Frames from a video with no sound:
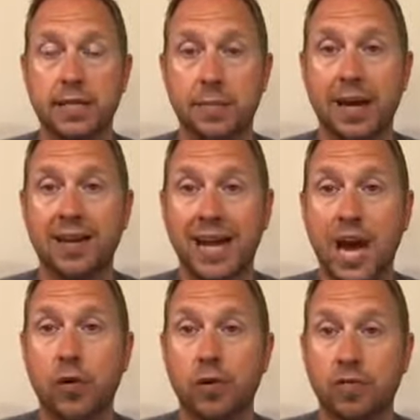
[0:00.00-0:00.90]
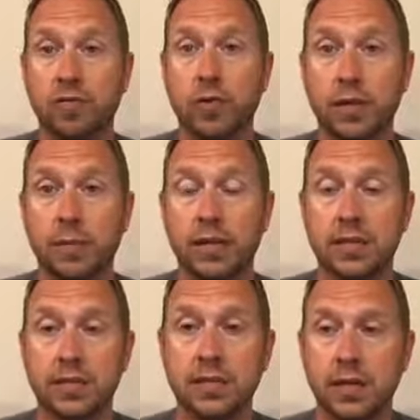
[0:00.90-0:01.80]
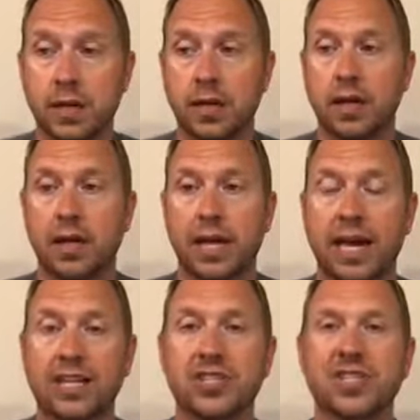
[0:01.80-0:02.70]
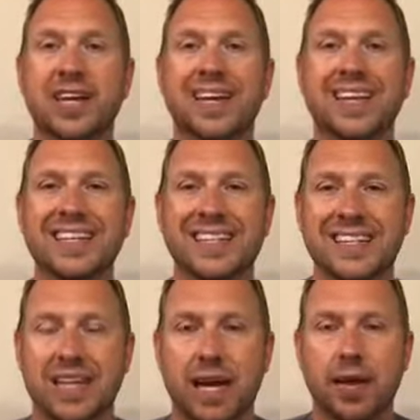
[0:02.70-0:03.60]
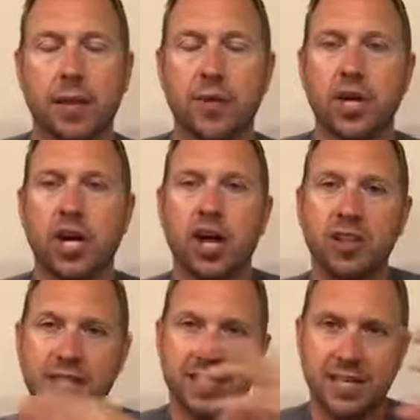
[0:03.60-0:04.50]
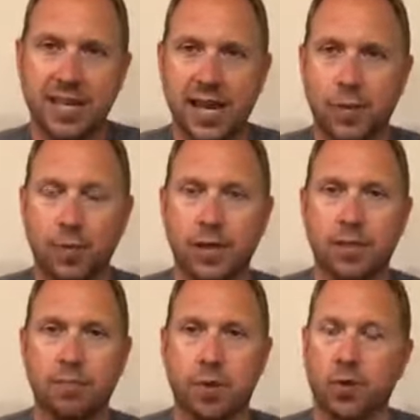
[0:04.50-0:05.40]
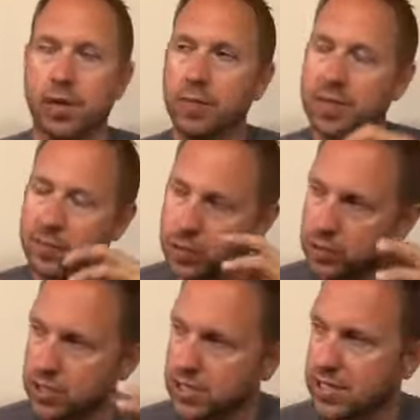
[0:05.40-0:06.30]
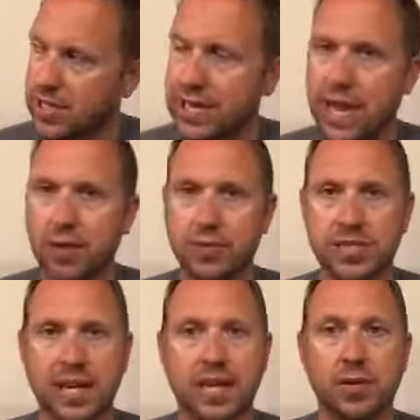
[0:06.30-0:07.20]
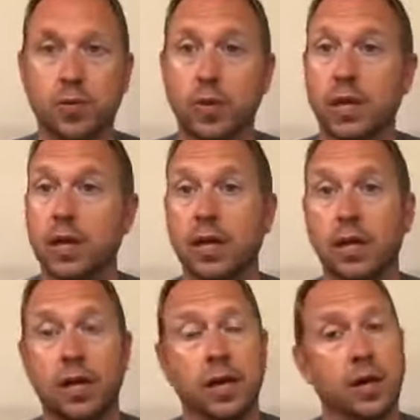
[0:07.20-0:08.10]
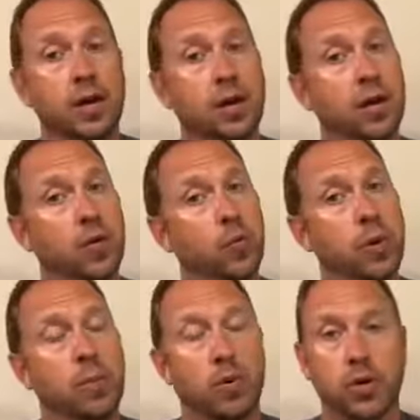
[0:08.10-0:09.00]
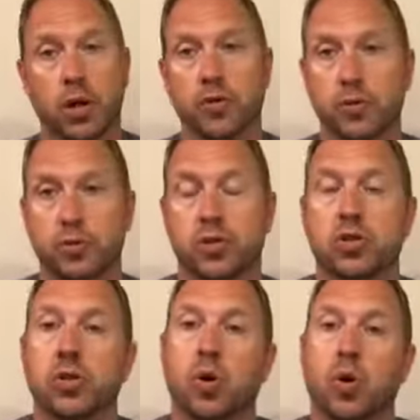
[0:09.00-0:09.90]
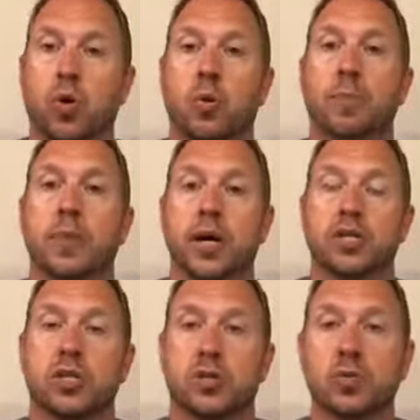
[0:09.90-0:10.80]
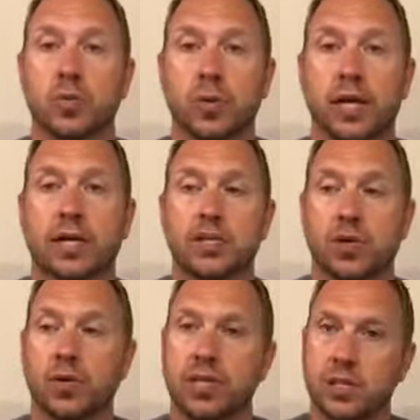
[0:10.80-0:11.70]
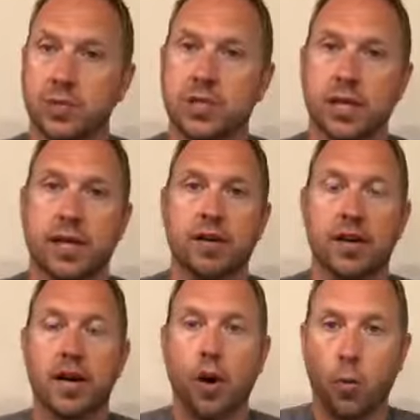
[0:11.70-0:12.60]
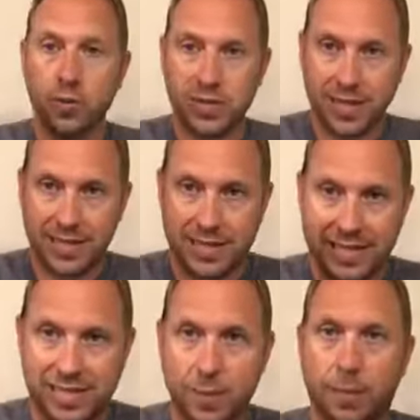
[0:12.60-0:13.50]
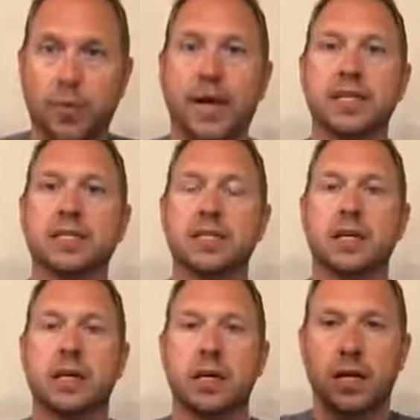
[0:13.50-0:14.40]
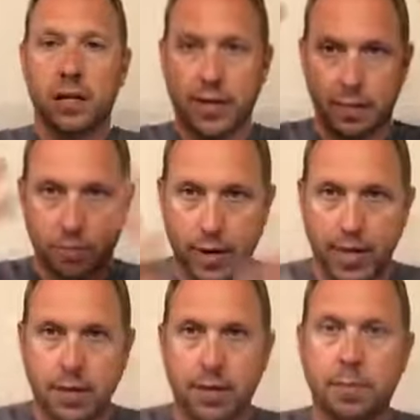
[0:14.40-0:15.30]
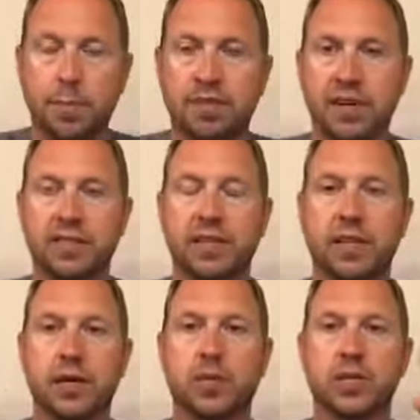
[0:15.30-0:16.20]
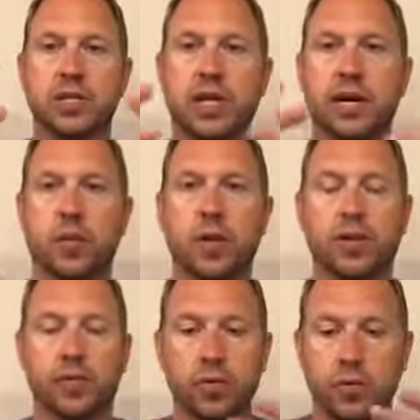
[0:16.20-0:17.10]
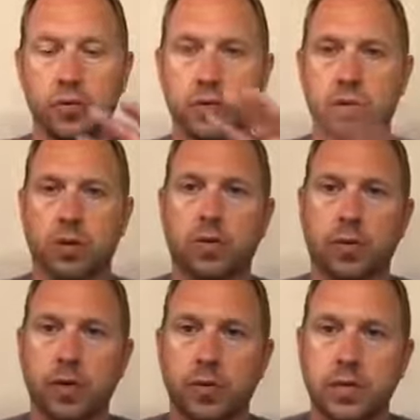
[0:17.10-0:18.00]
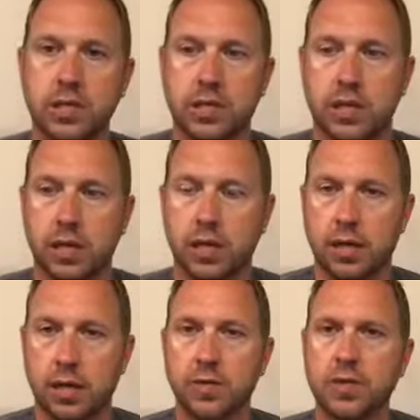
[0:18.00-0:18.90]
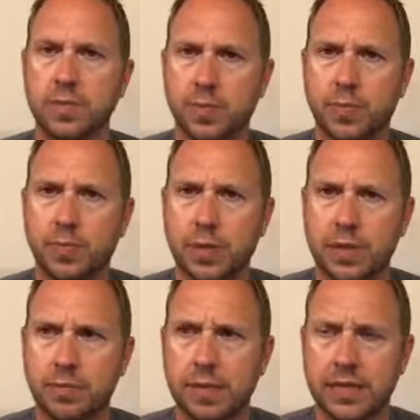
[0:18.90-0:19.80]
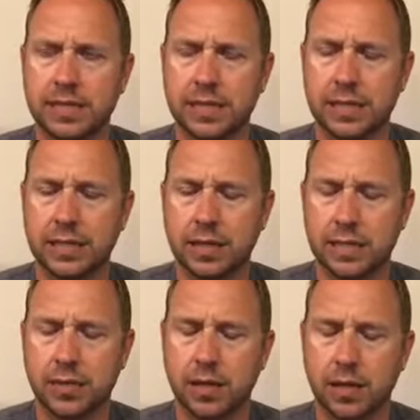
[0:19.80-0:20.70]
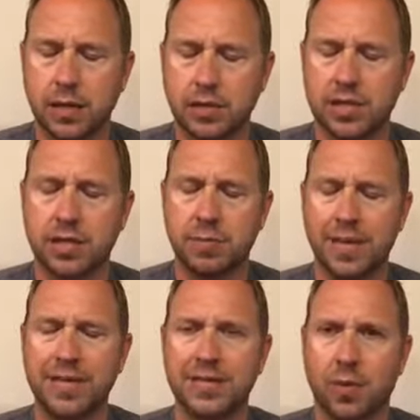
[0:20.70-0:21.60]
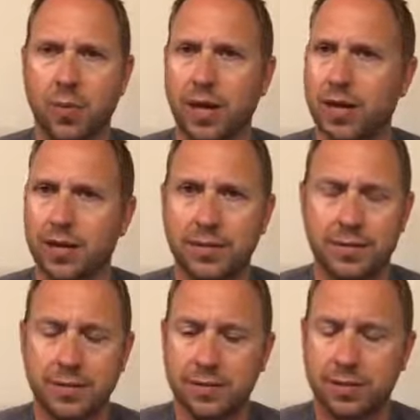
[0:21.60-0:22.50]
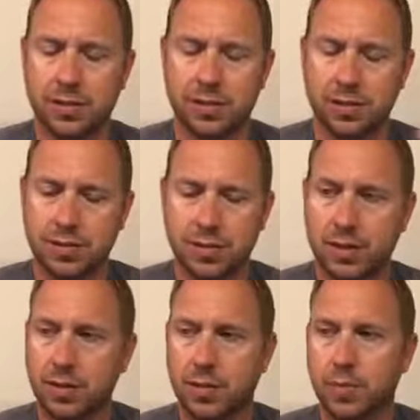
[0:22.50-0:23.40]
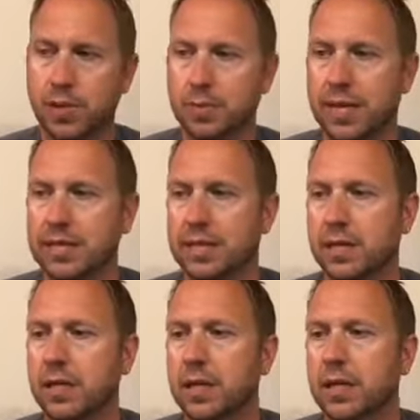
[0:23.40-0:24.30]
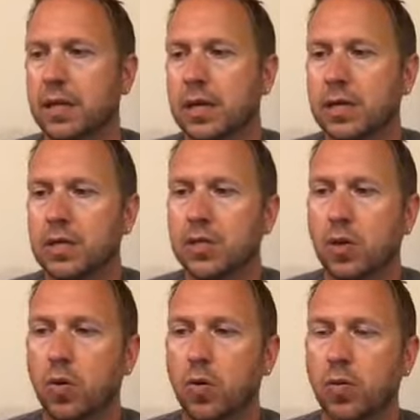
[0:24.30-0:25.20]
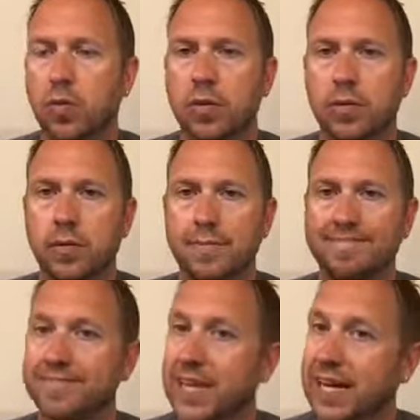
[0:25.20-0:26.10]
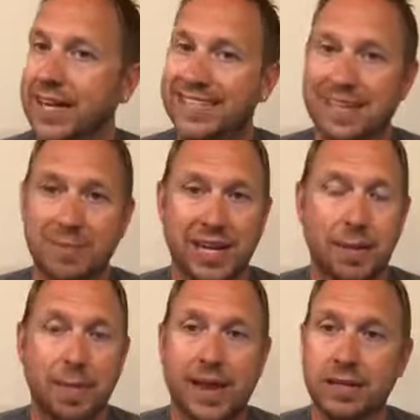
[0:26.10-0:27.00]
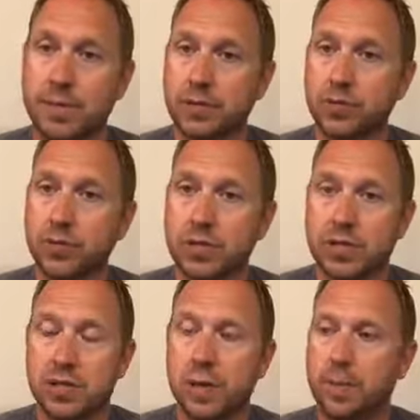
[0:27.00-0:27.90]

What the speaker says: about an hour and 40 minutes. And it's just like a nice, I'm going to call it a sit down with Linn Boki, because we were just sitting down. It was the end of the week. We'd both gone through so much through the week. So this was like almost like a decompress, like a brain dump of everything that we just kind of went through. So it was pretty amazing. Just an amazing week. Just pretty amazing. So guys, I'm getting back to my roots.